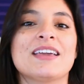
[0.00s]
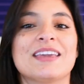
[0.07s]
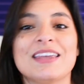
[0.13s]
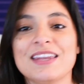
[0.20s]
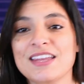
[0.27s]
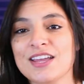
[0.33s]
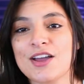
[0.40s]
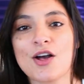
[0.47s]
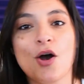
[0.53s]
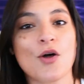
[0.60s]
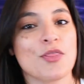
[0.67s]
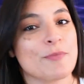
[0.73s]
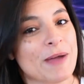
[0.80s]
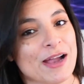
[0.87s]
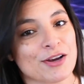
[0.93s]
getting
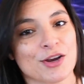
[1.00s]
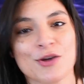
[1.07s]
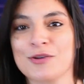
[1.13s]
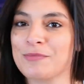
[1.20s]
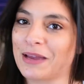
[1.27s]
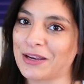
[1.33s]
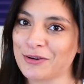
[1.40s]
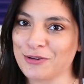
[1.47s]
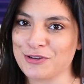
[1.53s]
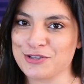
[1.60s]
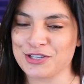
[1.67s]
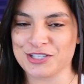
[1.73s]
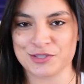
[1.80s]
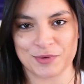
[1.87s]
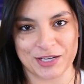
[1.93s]
all the macro and
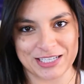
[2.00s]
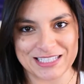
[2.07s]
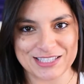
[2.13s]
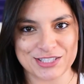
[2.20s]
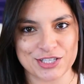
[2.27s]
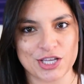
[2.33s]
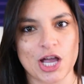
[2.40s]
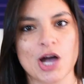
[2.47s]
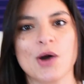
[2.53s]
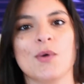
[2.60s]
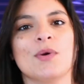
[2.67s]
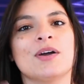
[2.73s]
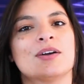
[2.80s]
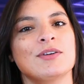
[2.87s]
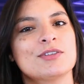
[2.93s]
micronutrients where it needs to
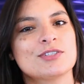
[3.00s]
go